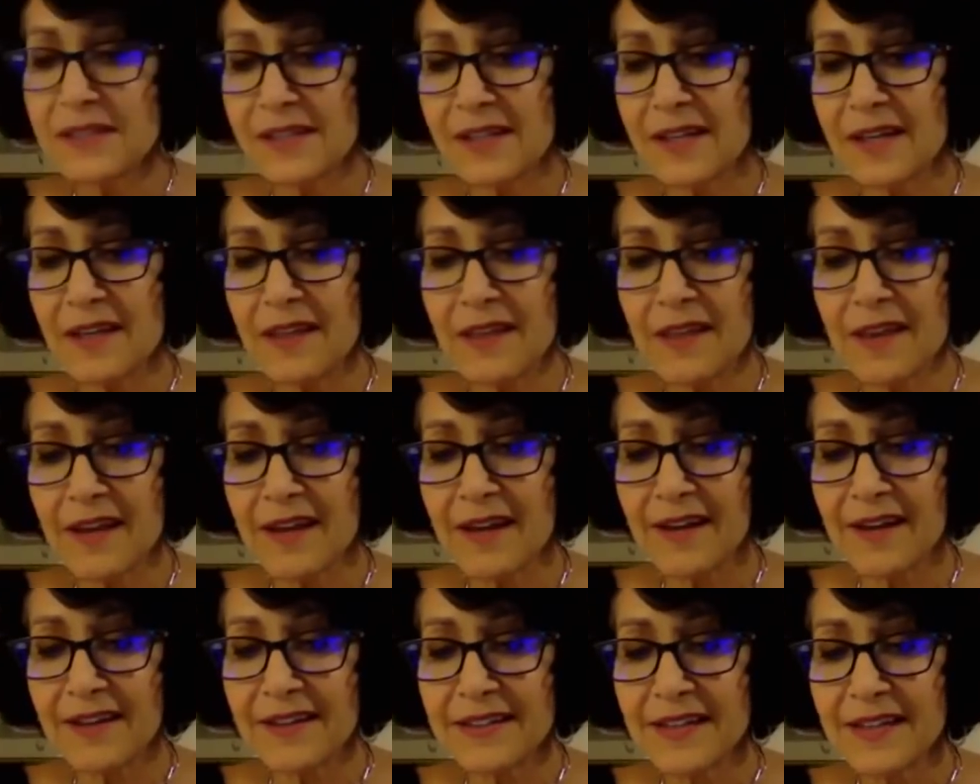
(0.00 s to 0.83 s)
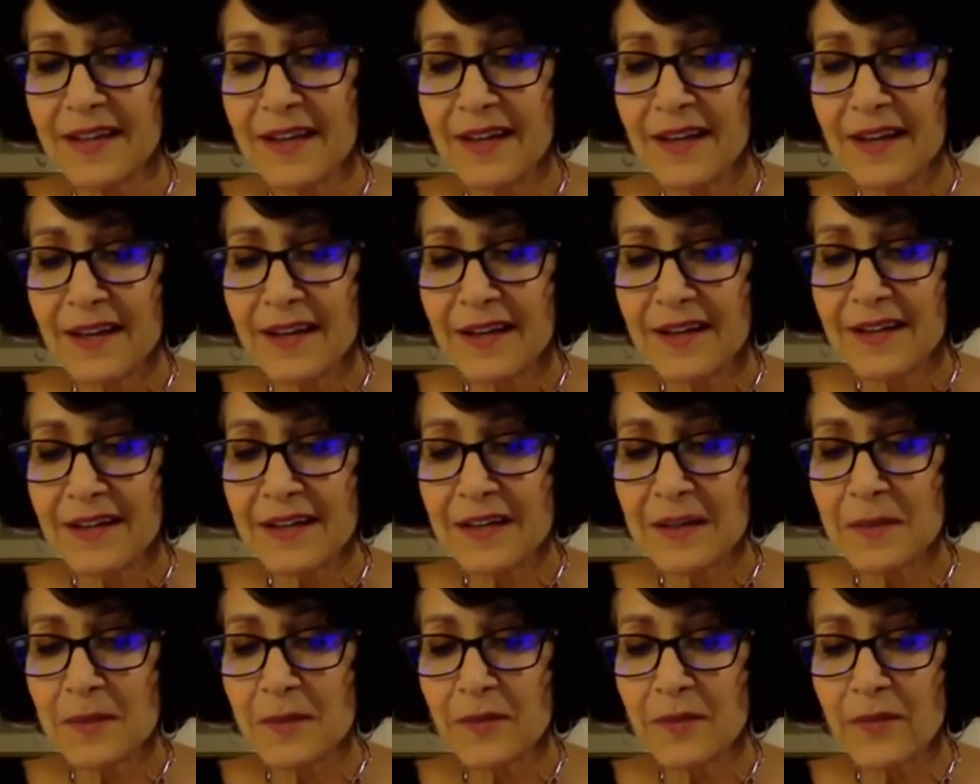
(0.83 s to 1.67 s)
say that
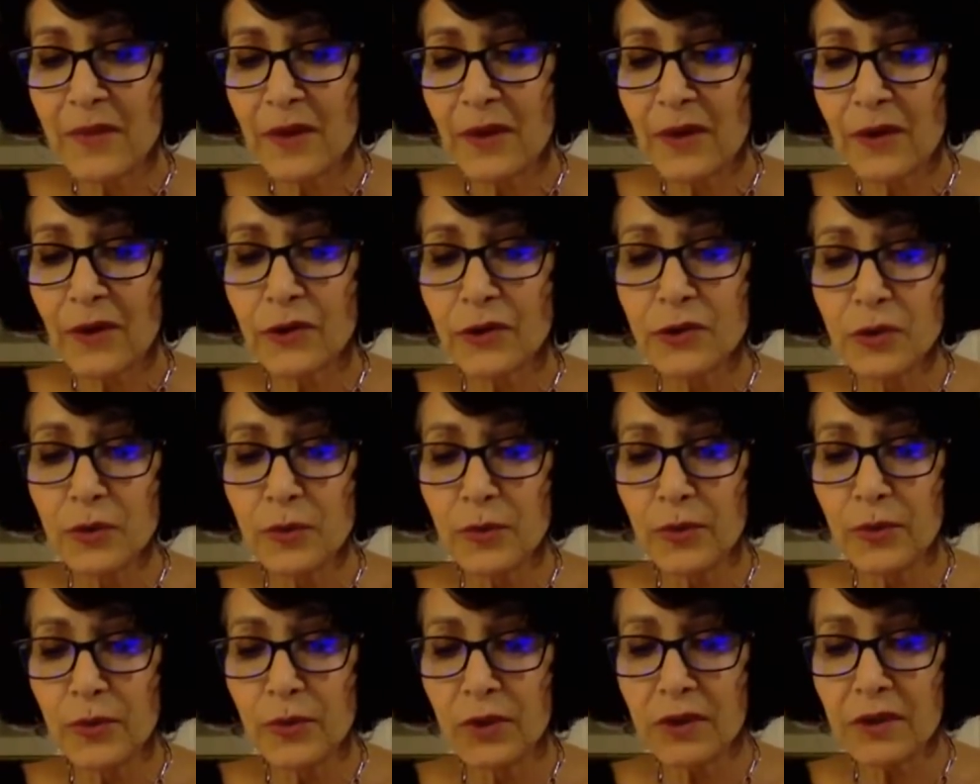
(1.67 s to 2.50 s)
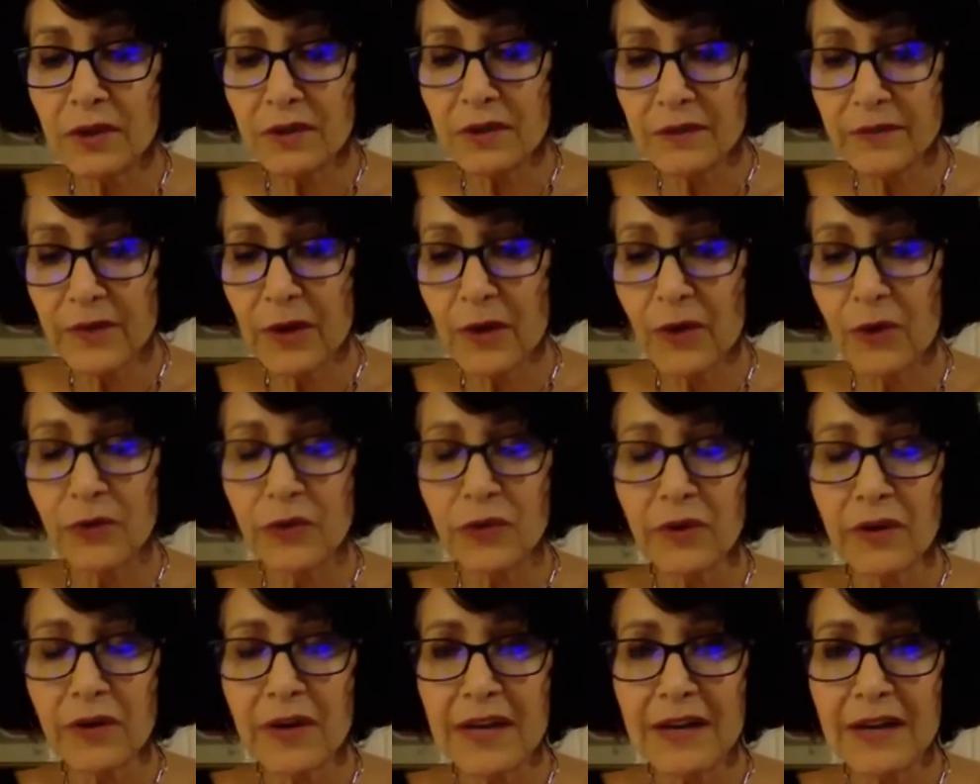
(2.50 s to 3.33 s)
her new book, Own
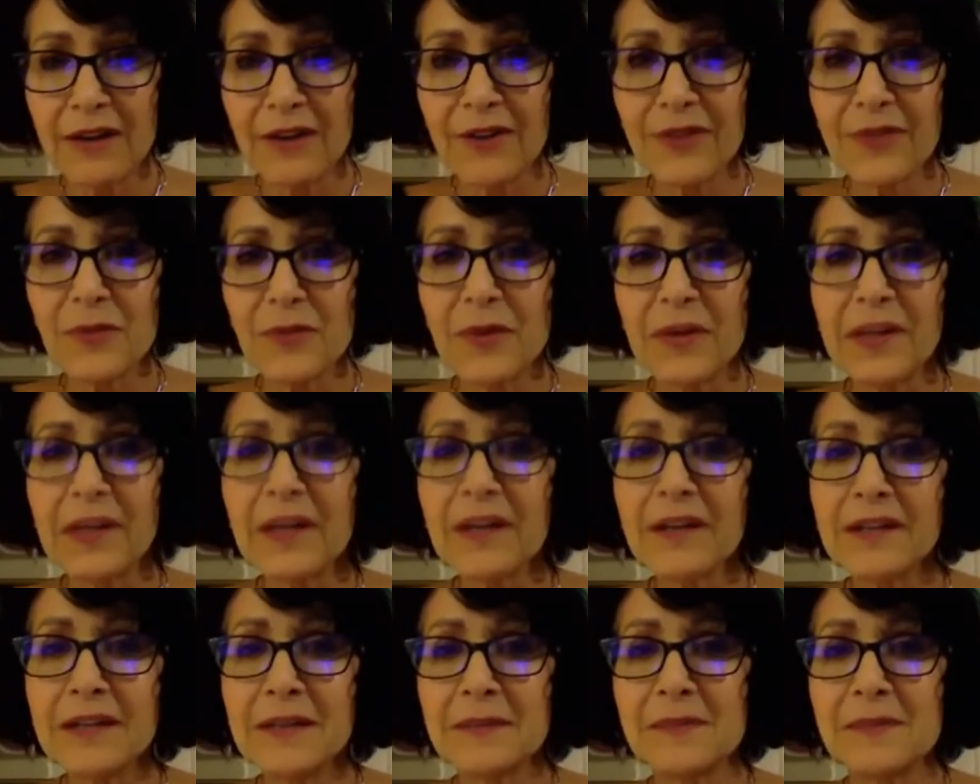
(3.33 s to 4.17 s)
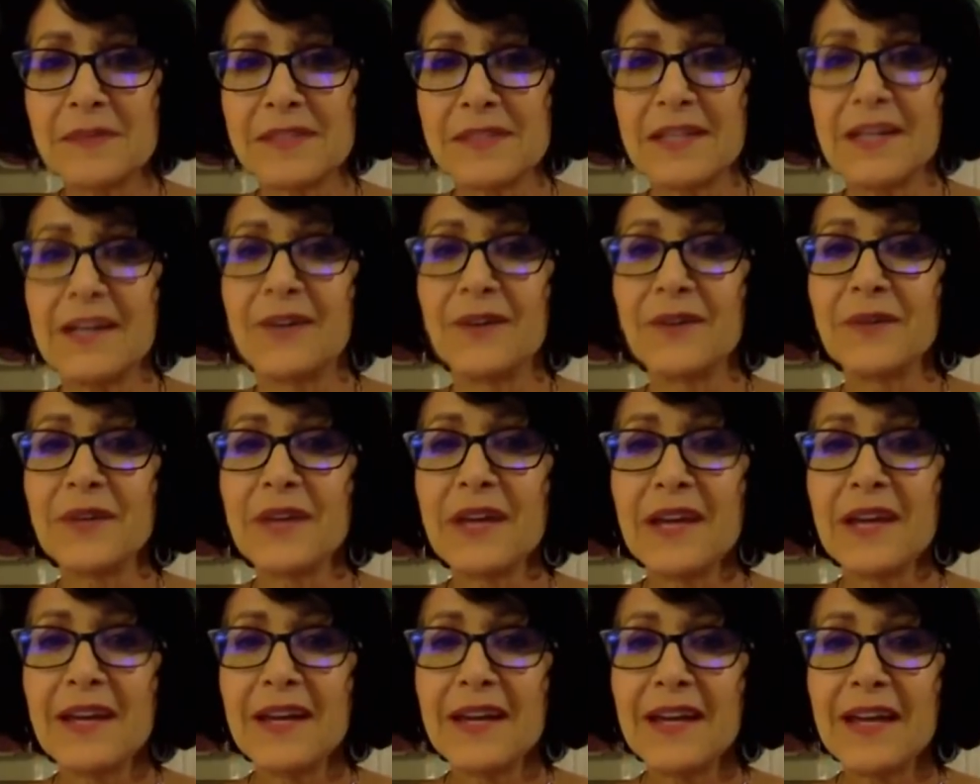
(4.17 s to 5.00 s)
Your Health, when it comes out,
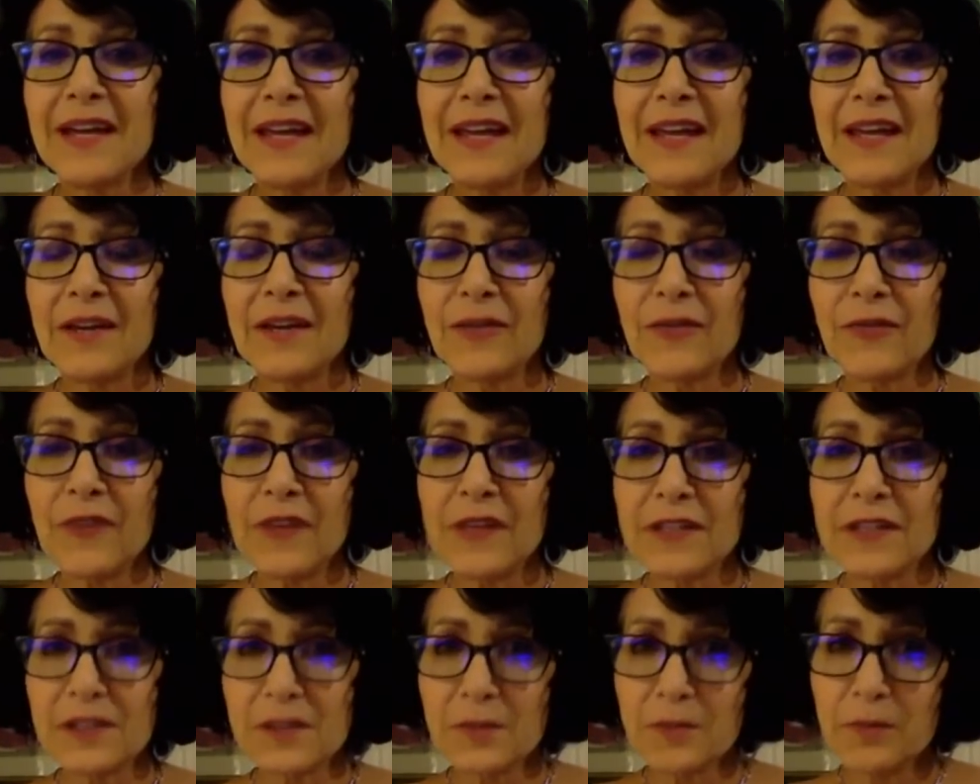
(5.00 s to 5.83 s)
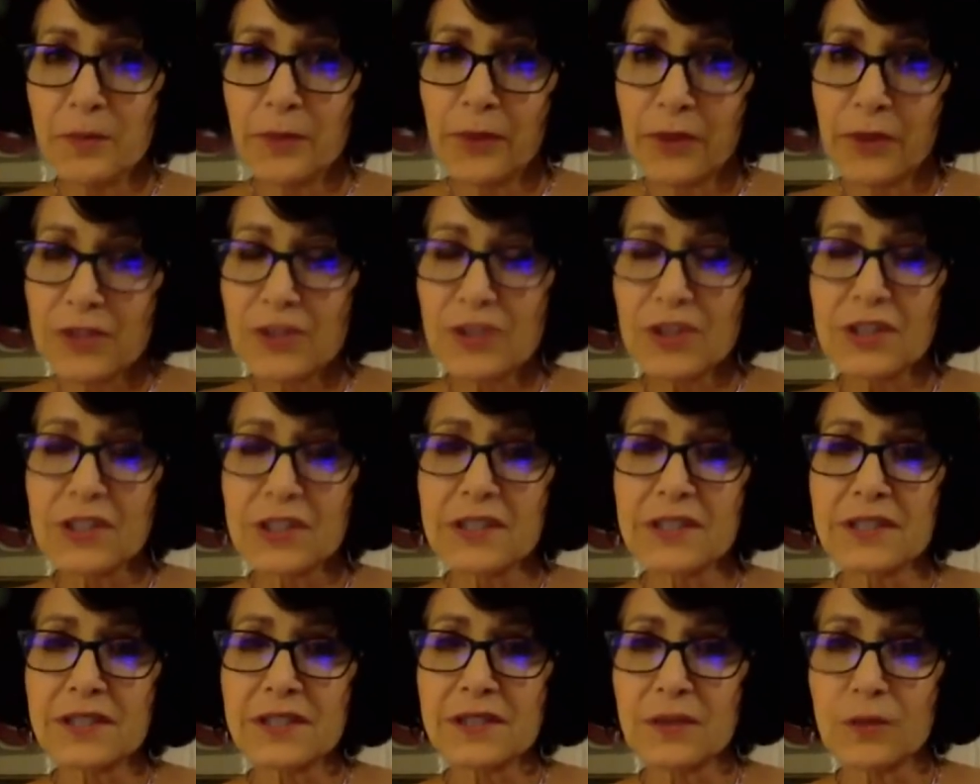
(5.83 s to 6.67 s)
if it's
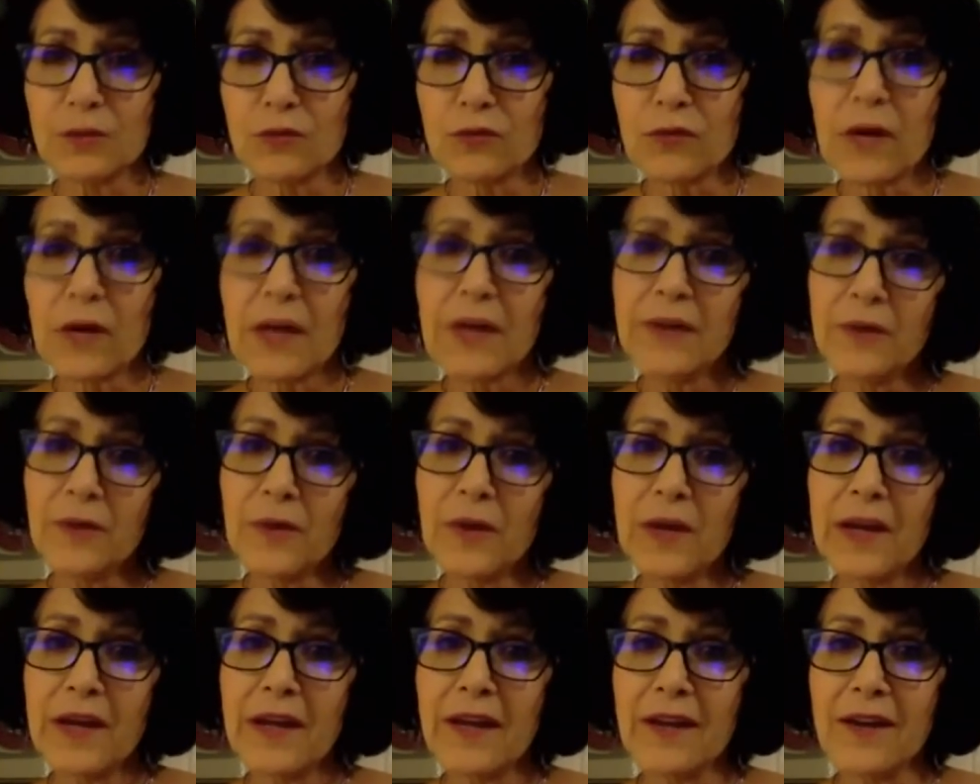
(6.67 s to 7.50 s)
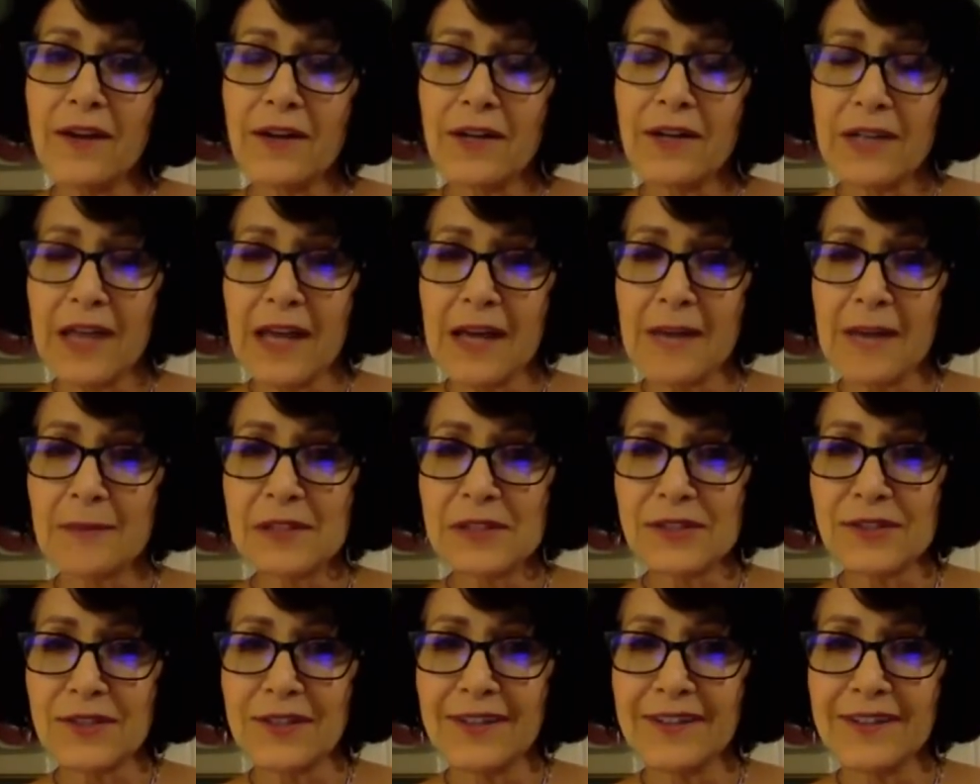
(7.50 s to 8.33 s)
purchased right away on
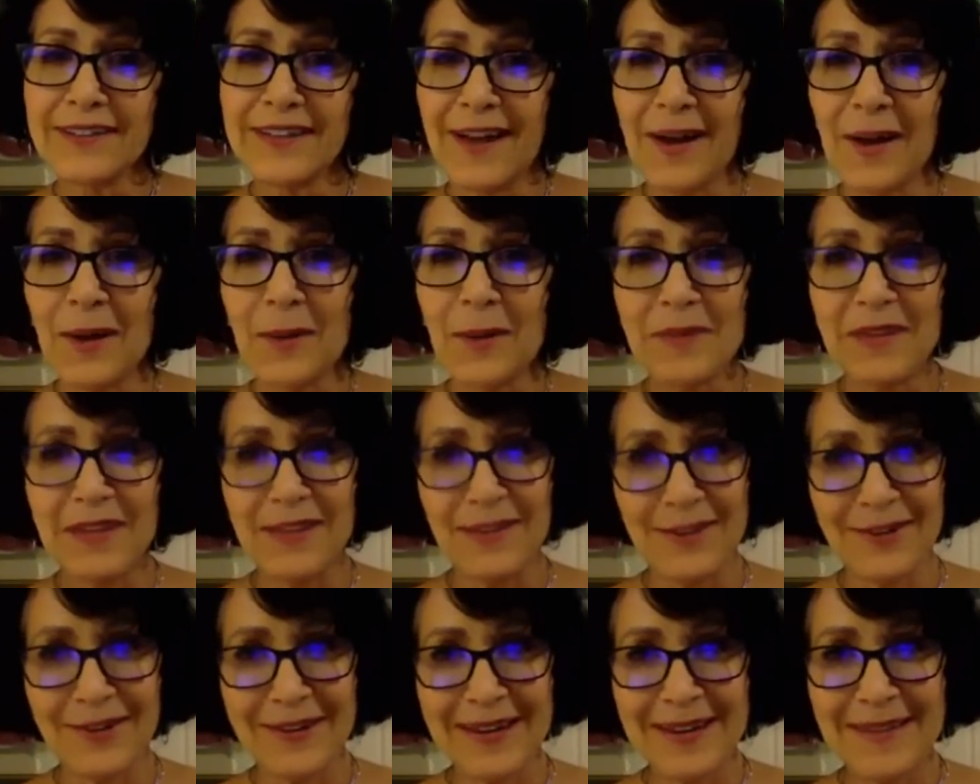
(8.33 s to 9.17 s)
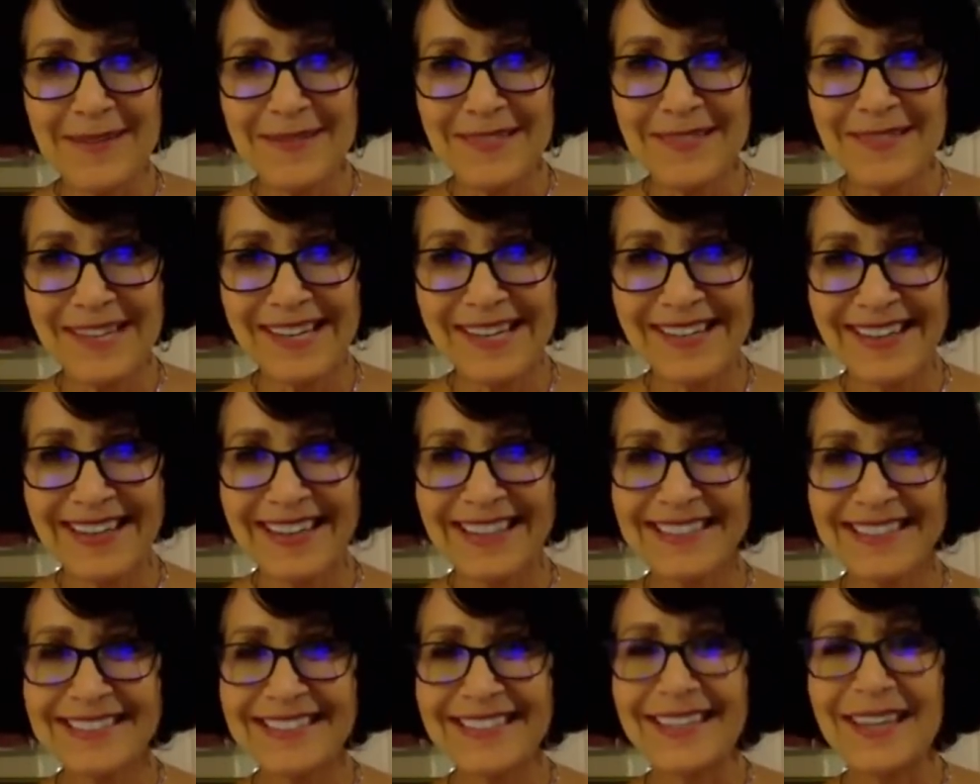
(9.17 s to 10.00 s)
Amazon, I'll be there, AJ,
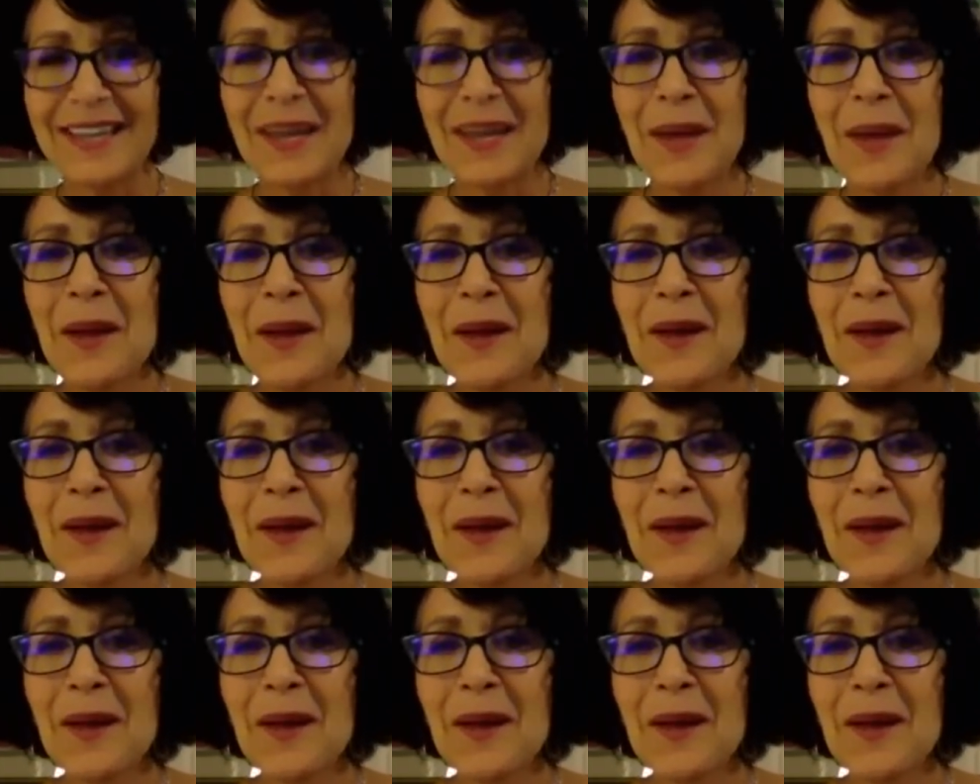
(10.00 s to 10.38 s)
that day.